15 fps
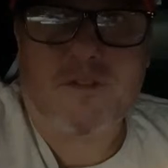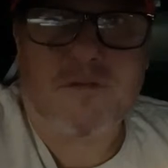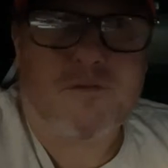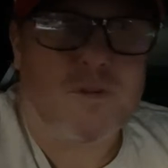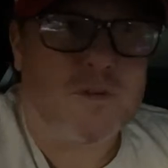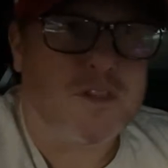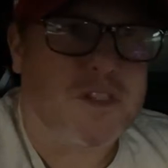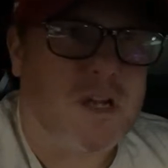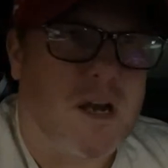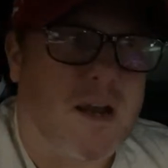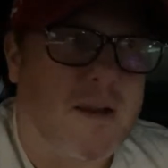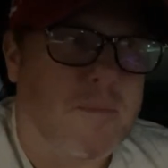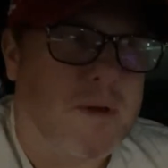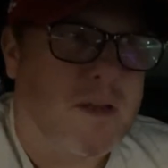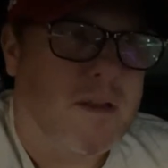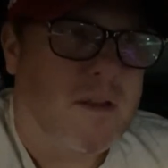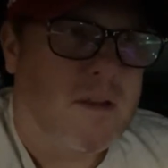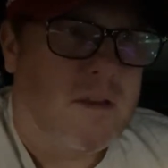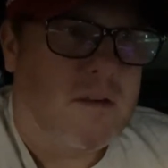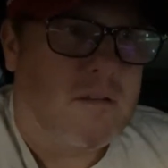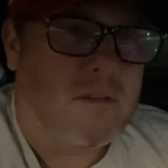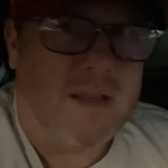for the first time,
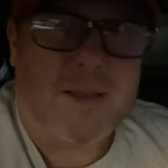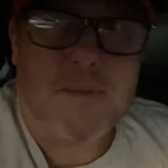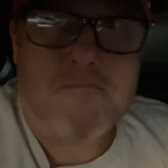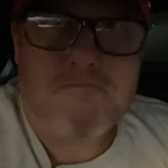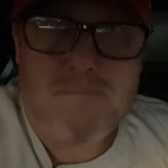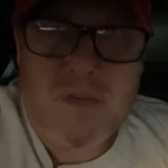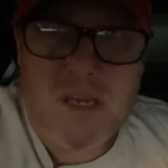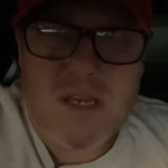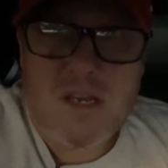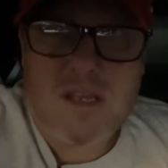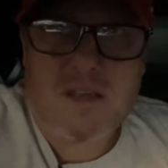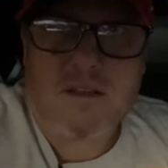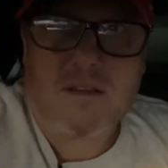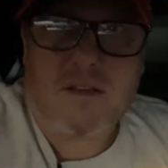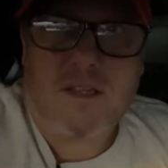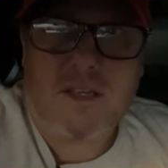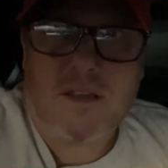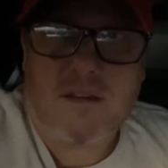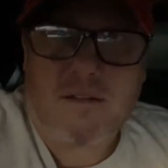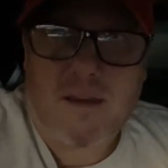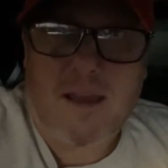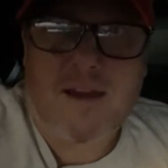like
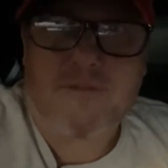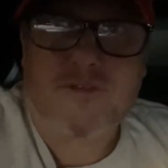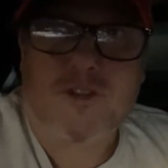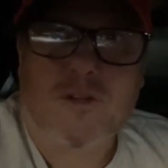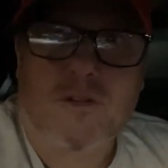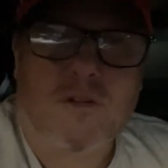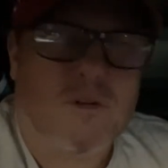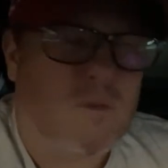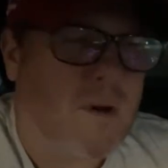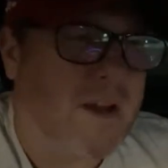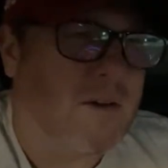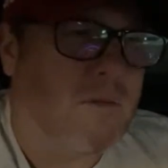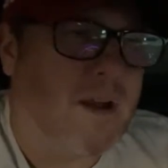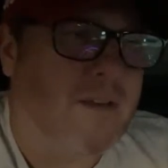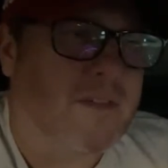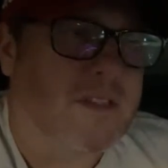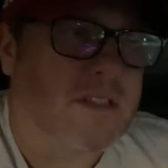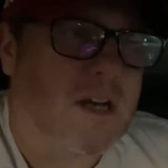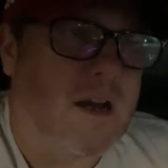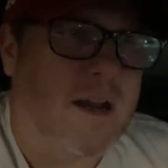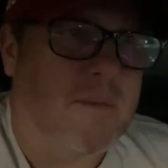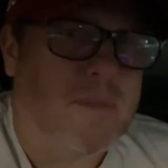immediately after or right around the
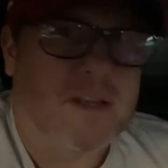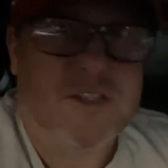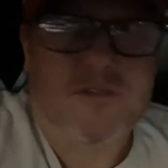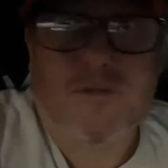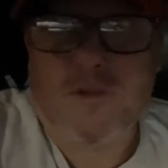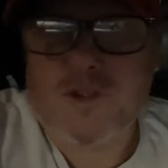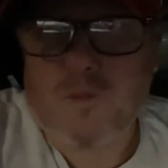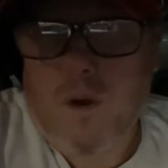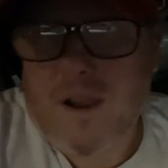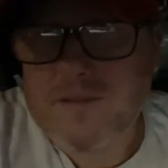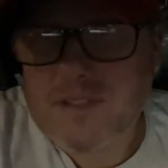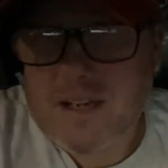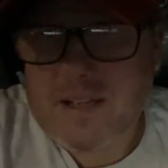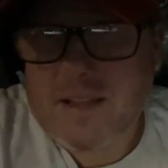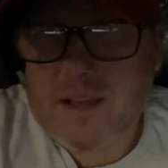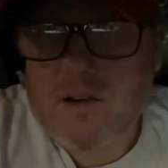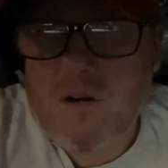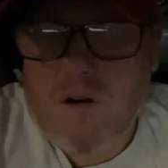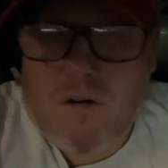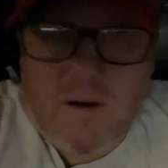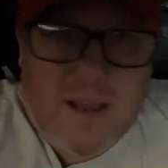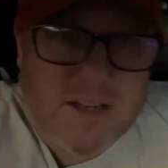time that his first wife died in that
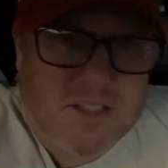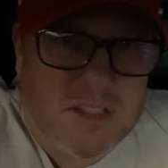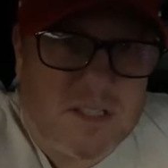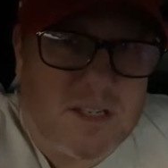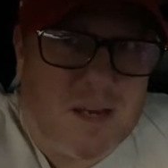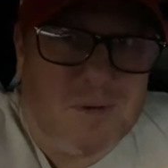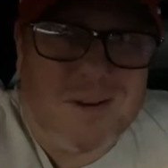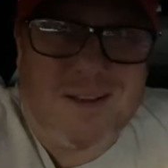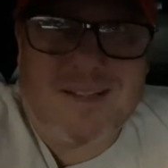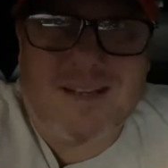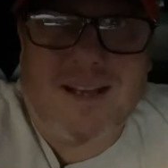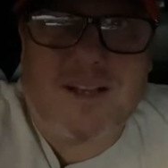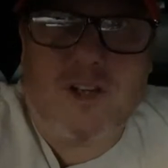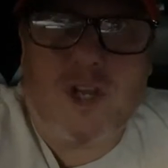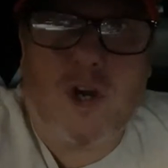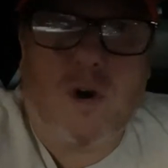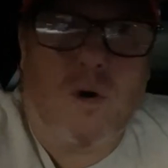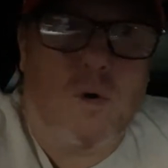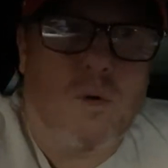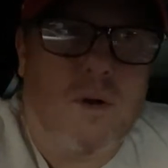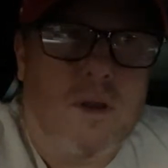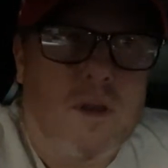car accident. Now, what I did not
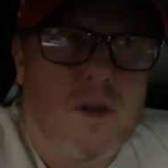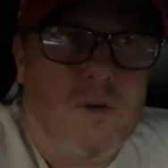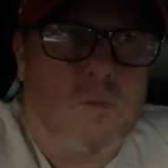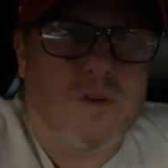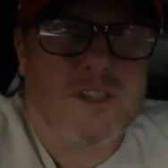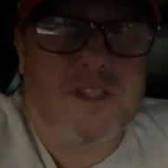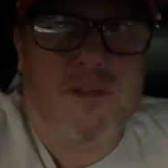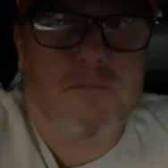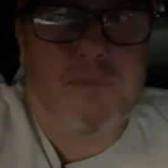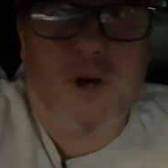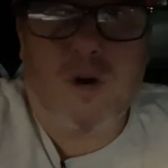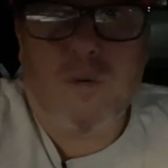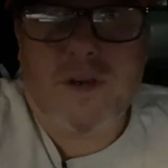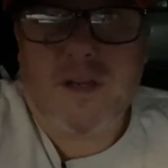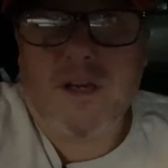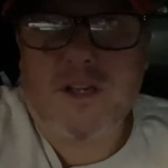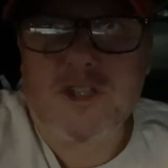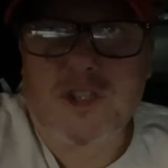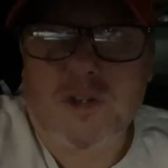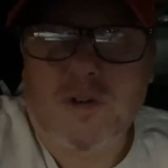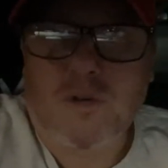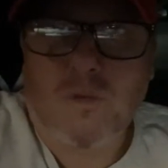know was that Bo and
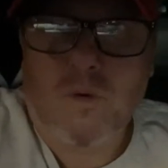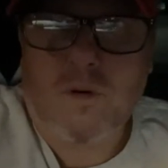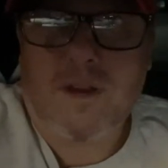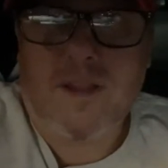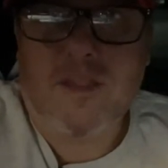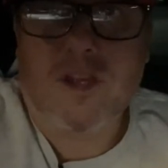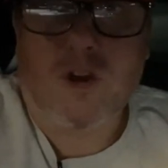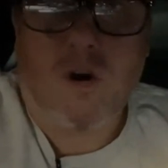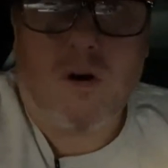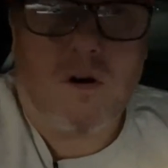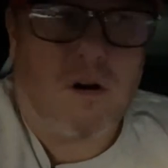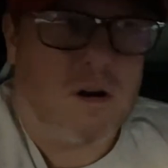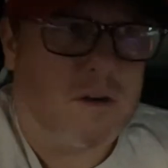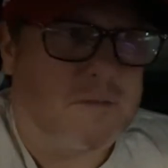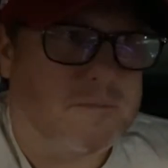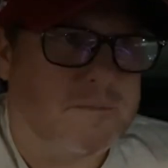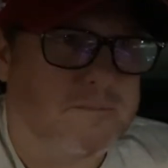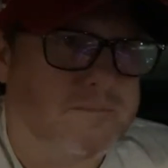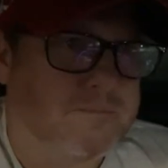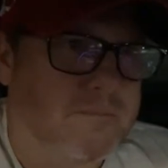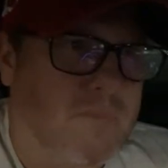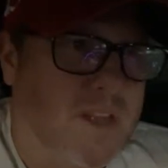Hunter were in the car
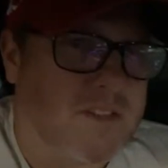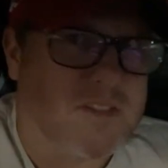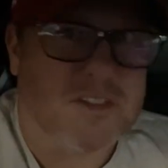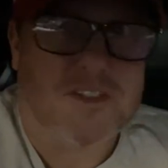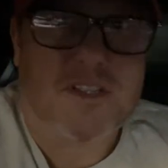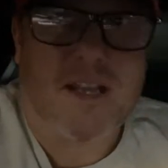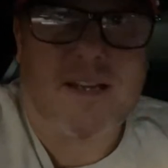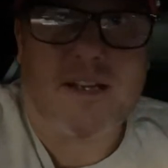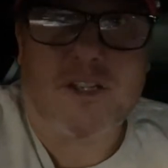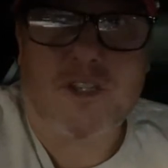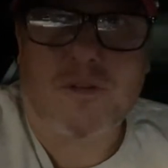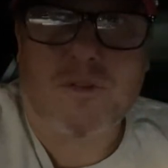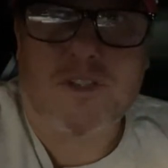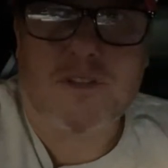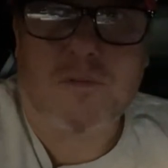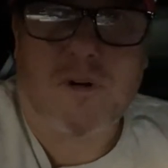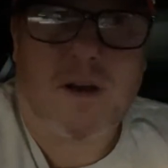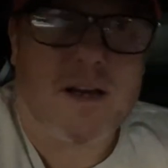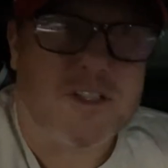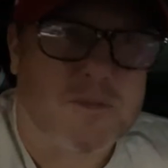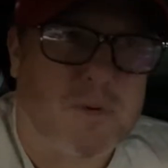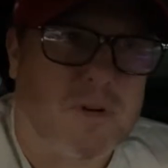and sustained injuries and were
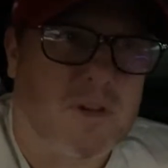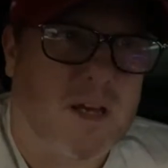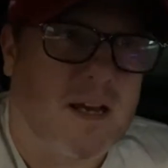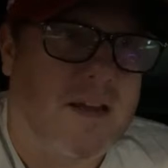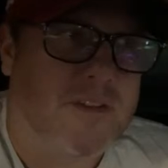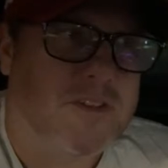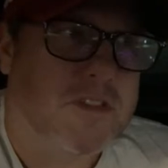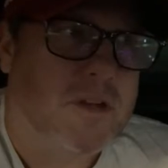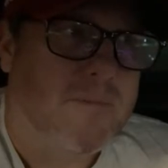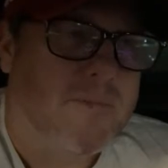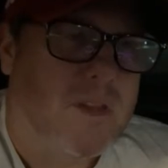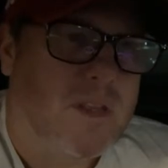hospitalized